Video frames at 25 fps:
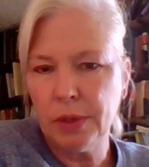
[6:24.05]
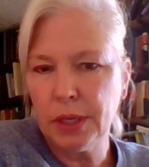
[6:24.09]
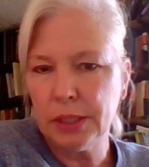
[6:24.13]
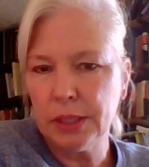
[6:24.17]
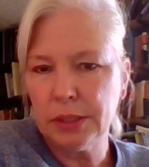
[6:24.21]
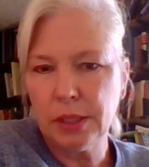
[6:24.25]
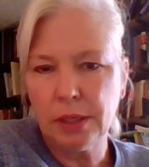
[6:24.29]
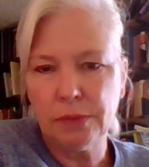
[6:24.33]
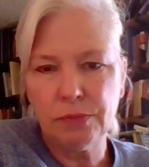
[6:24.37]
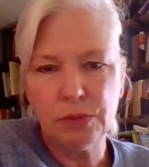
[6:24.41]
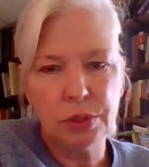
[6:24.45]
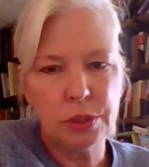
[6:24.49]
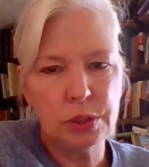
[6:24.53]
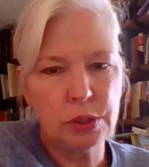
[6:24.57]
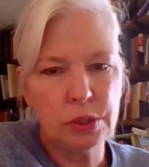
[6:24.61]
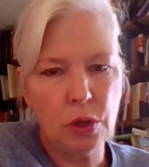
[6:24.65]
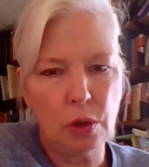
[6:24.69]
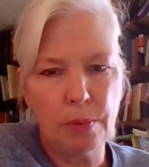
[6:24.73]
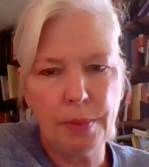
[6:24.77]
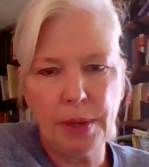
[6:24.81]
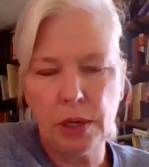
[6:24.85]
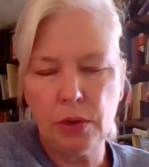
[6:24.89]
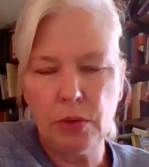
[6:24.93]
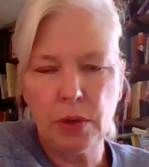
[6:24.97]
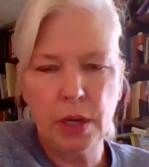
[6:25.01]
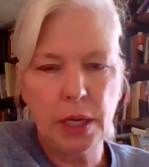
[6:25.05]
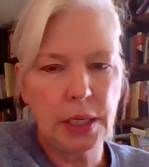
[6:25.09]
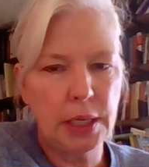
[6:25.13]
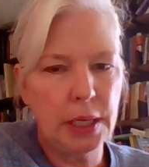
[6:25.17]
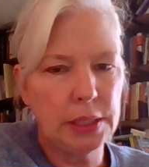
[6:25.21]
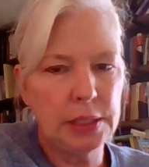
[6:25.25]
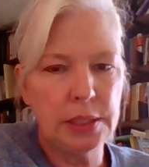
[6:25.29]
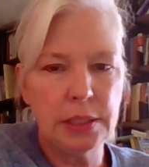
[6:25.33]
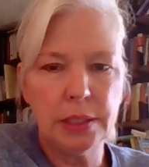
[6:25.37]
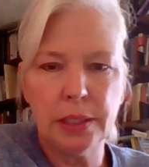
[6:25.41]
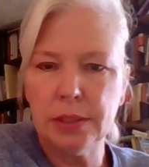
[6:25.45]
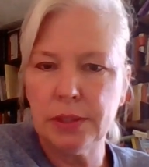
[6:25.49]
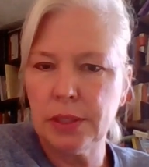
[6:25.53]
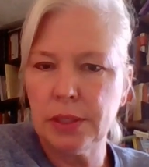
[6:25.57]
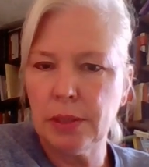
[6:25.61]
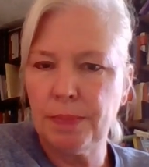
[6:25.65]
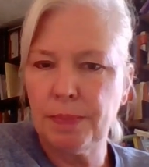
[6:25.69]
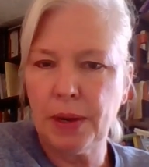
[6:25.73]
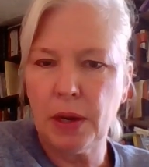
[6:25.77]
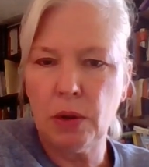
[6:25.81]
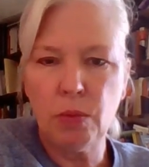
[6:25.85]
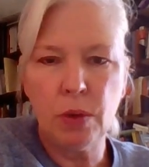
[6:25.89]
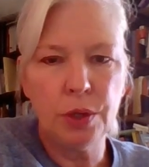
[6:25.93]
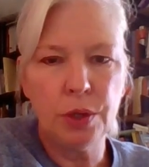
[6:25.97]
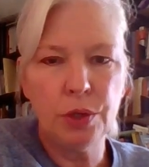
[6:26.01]
You guys have so many great ideas
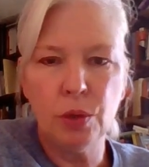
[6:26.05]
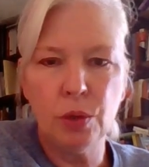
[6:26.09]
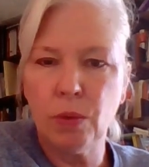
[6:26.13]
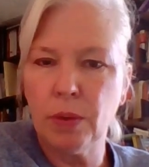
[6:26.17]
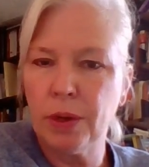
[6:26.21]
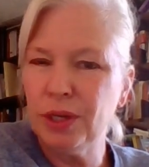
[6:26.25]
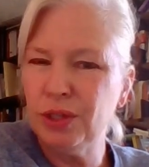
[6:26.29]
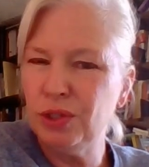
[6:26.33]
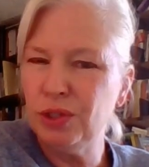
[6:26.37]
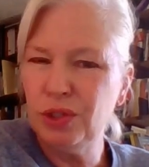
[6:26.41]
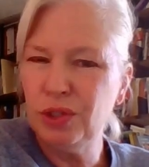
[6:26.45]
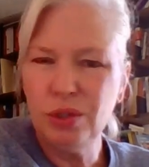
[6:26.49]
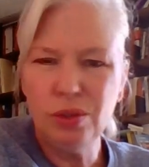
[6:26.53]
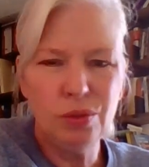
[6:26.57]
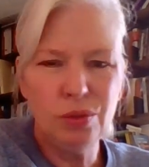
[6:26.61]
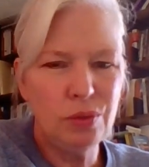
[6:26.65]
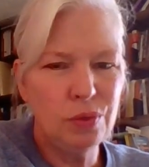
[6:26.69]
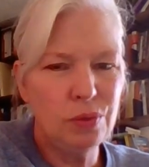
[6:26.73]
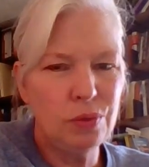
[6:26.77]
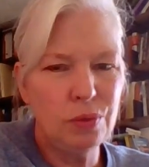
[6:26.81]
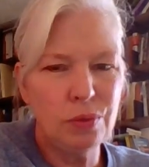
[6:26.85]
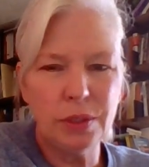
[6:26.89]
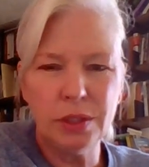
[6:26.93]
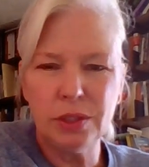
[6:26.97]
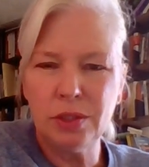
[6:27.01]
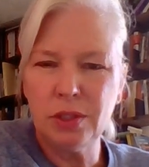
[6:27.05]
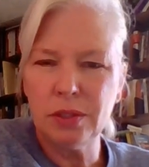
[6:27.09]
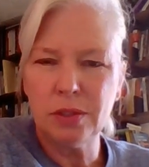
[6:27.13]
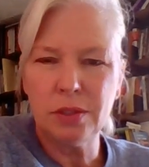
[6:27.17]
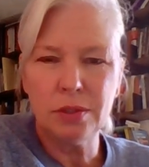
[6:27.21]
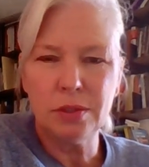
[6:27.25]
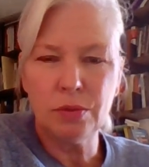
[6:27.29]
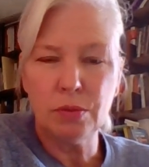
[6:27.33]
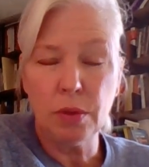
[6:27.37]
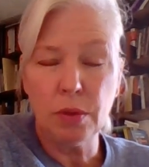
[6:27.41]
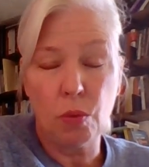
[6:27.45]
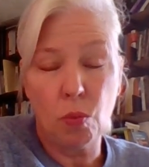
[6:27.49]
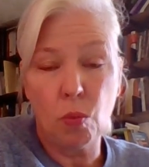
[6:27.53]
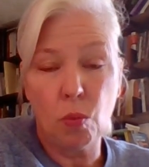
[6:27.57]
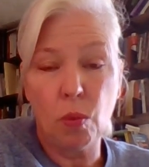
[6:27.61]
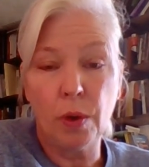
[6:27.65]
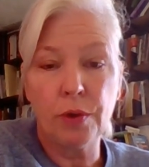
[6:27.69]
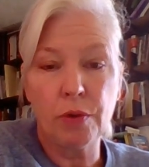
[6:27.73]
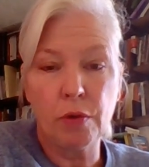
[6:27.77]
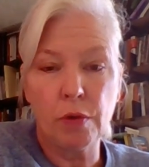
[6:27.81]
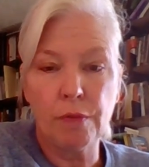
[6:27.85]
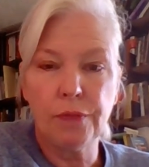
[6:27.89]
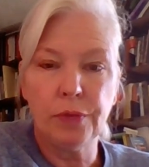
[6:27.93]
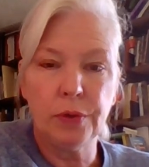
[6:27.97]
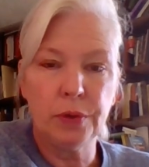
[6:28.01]
about what you want to do. It's just really
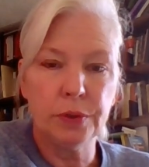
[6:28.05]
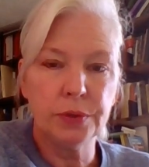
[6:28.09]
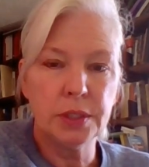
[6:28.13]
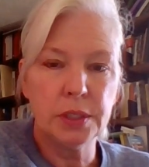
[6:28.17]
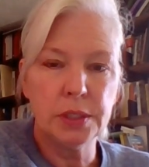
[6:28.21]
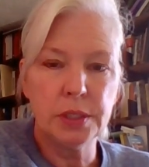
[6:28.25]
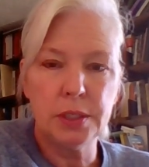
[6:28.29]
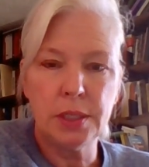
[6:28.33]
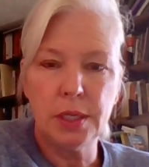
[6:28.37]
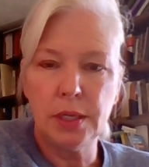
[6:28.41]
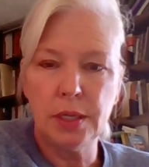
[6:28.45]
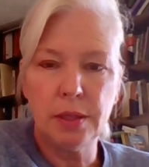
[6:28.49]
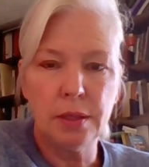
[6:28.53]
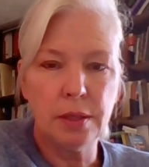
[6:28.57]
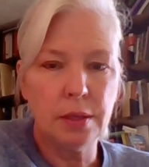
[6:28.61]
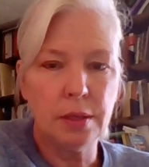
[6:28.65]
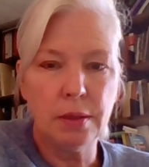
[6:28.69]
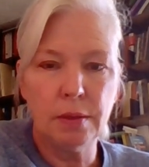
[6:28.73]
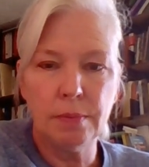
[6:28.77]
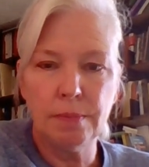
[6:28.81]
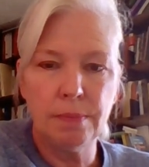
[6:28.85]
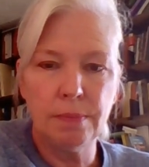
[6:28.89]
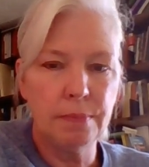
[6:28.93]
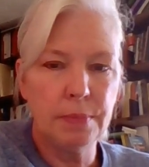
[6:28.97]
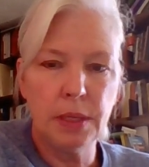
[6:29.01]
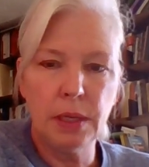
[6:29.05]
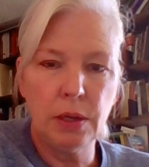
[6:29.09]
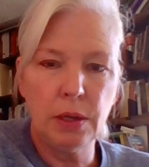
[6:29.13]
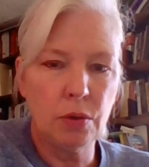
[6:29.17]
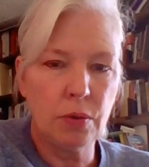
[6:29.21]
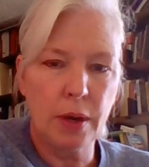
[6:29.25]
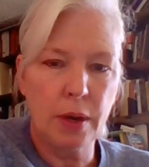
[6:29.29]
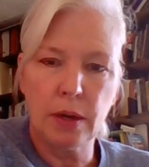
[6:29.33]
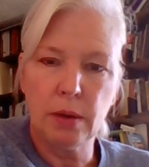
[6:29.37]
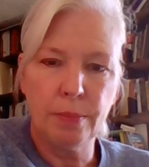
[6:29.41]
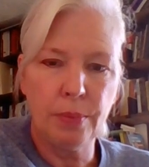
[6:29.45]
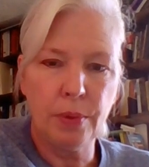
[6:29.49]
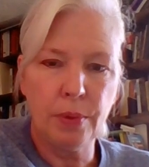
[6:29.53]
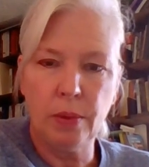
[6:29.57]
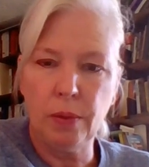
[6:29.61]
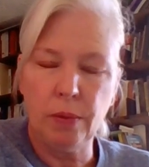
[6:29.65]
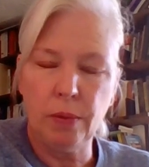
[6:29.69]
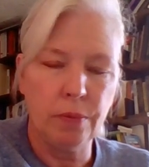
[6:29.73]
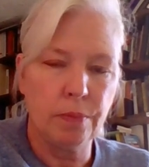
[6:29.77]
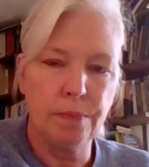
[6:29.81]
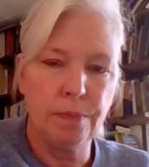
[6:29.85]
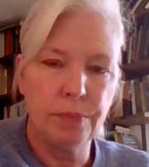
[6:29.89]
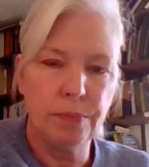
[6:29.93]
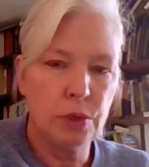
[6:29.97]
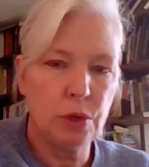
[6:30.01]
wonderful to see the
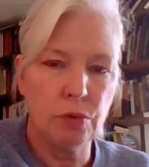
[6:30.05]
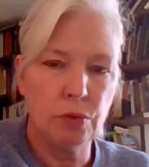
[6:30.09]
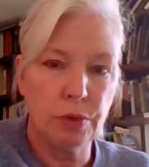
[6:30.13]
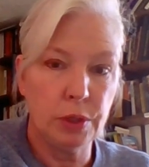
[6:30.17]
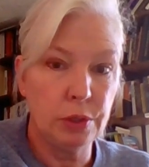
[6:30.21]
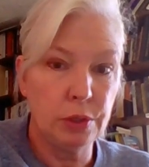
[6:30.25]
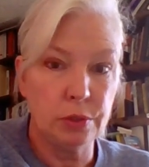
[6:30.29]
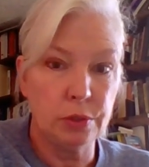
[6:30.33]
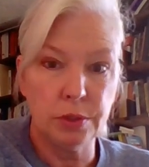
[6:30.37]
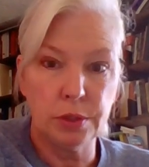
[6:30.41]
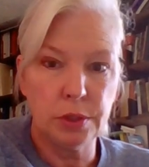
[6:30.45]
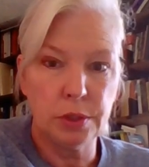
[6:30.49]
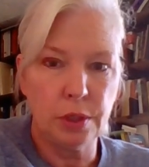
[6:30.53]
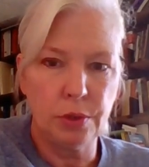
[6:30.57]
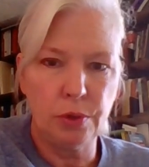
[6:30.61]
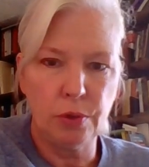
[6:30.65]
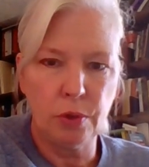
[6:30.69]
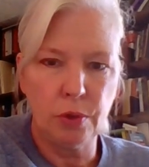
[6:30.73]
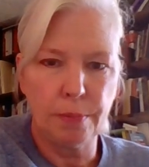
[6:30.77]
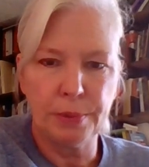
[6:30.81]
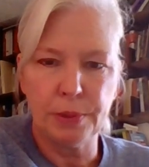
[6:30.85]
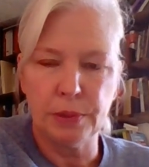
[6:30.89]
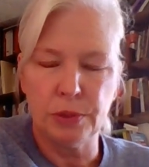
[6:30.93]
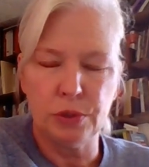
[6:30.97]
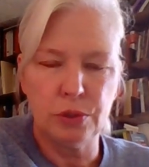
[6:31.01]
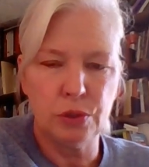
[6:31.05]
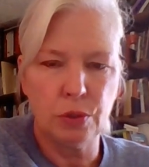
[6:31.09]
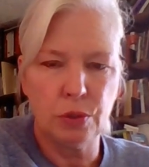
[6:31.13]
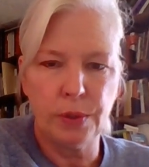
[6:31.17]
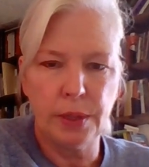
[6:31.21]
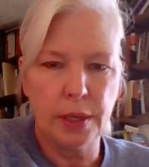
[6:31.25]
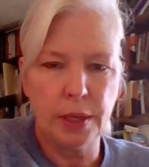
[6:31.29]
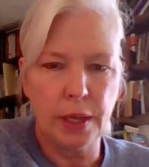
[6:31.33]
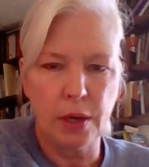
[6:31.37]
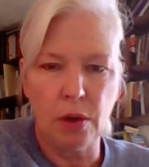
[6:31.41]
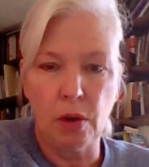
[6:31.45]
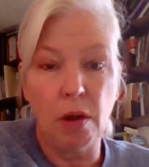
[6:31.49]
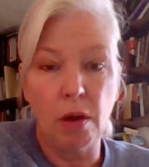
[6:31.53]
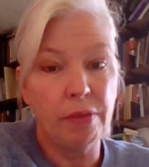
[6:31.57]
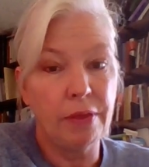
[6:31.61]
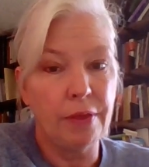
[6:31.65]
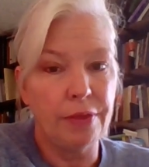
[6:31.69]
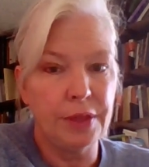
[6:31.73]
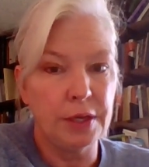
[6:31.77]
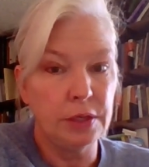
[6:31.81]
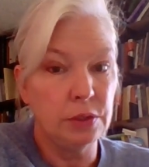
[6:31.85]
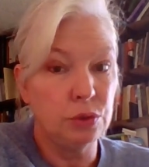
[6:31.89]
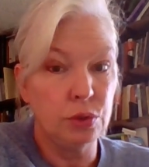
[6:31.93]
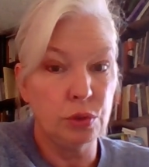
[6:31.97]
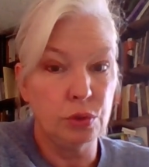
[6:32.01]
incredible careers that you're pursuing and all
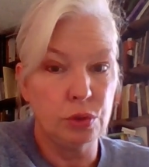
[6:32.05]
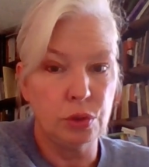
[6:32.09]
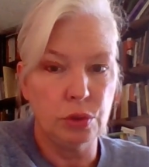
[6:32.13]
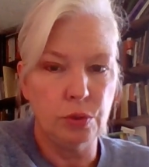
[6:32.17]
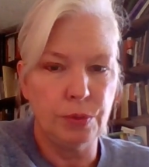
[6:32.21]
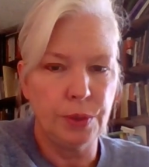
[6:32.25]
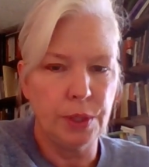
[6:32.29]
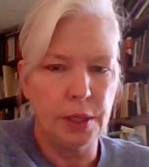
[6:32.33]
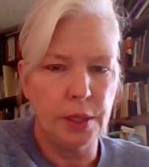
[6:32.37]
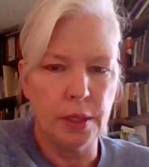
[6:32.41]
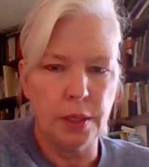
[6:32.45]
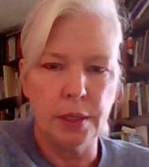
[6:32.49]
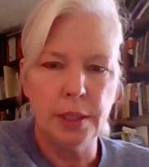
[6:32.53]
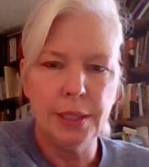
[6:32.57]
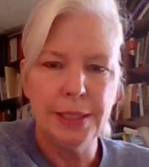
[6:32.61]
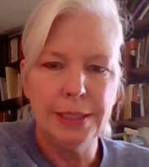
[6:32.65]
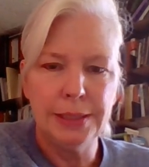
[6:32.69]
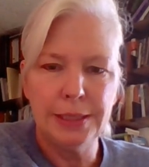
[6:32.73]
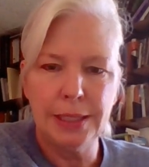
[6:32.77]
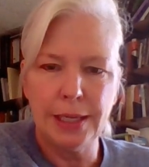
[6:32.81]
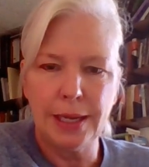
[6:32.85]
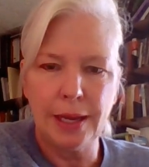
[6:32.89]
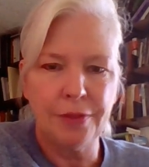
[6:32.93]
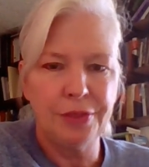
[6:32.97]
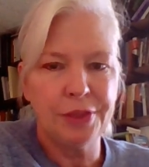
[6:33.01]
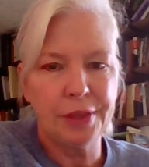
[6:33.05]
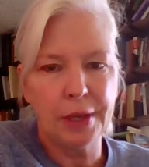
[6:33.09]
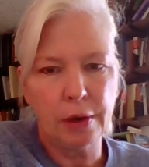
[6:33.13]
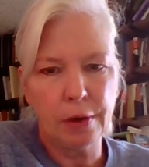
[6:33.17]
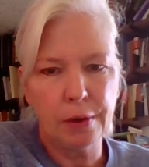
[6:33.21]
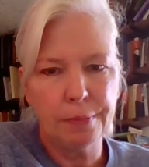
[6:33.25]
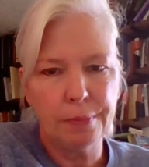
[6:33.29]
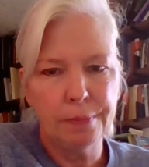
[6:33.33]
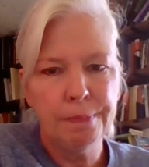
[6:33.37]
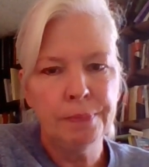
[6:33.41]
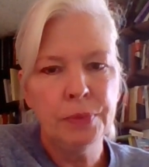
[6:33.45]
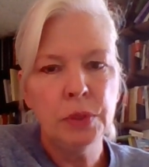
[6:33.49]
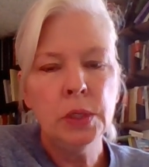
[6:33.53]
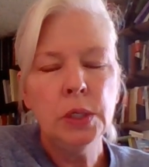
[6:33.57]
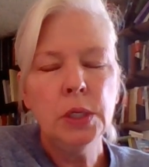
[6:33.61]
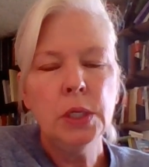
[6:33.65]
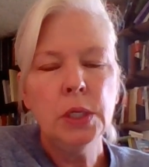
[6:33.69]
the things you're doing to get there.